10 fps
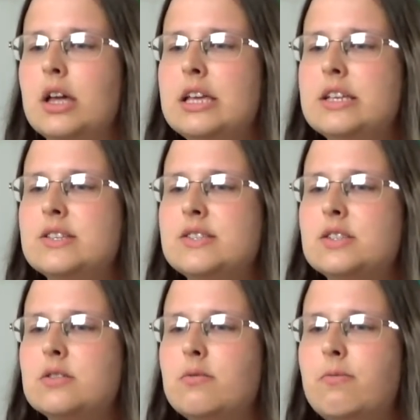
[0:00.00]

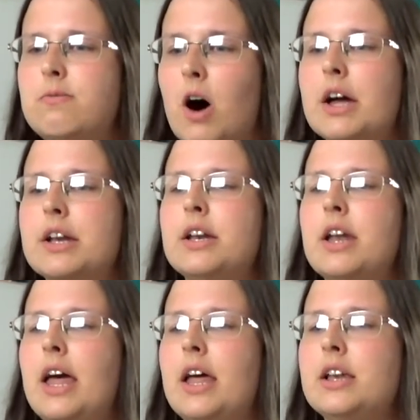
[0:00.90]
is fun
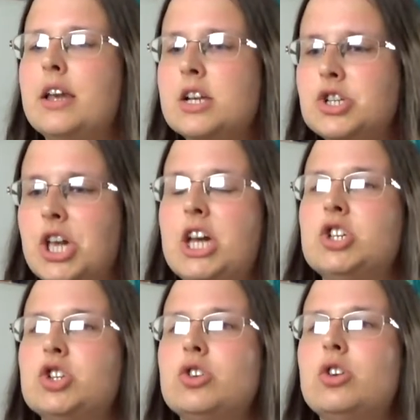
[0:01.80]
and
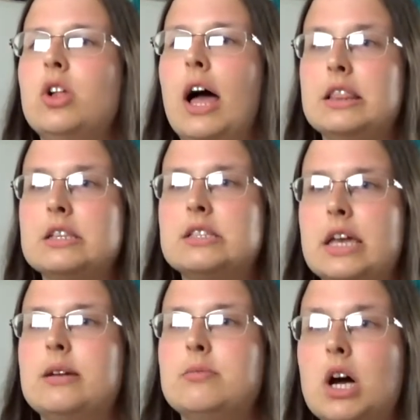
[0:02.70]
educational at the
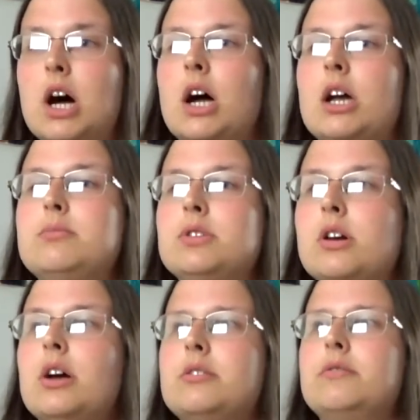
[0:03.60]
same time to
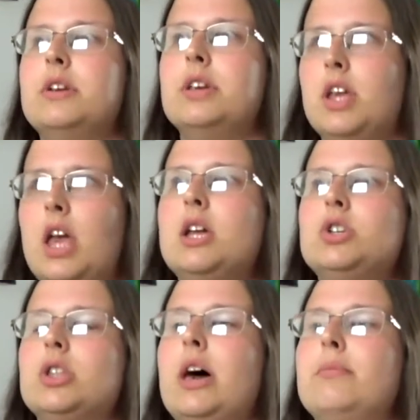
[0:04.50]
kind of
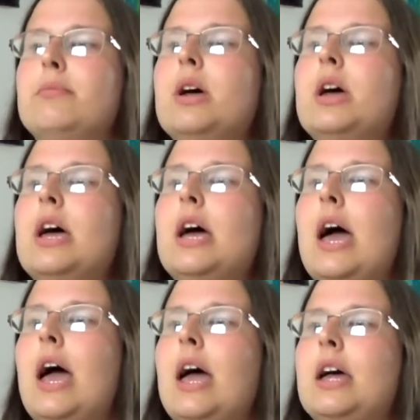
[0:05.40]
engage them
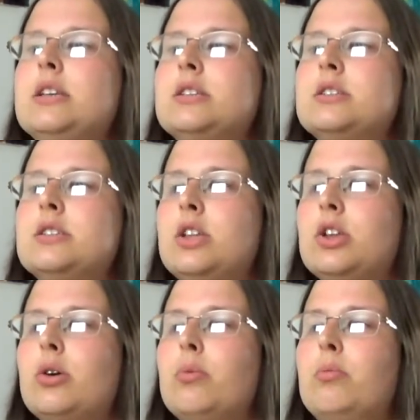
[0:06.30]
and you
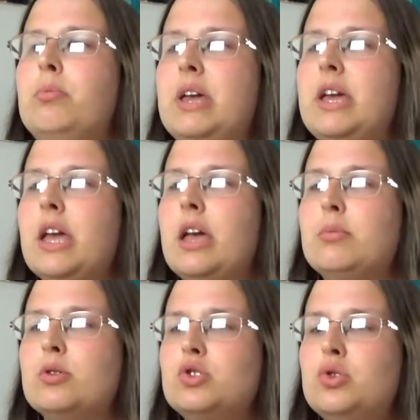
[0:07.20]
know being
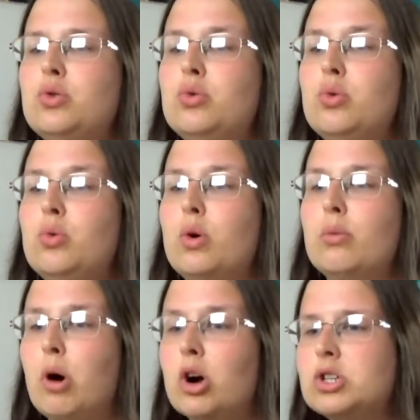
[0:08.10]
able to
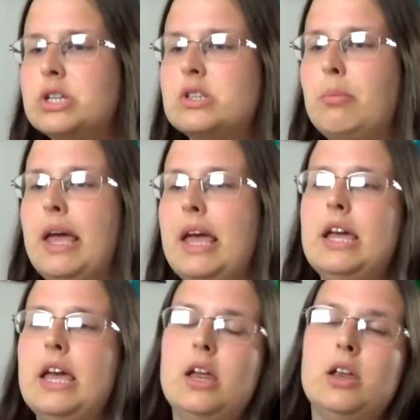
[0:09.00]

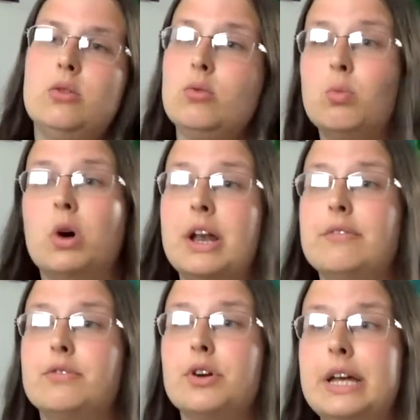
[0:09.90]
participate in
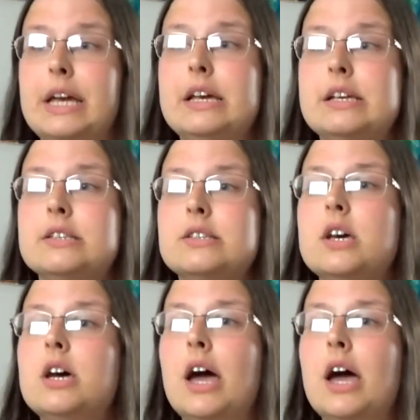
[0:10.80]
whatever it is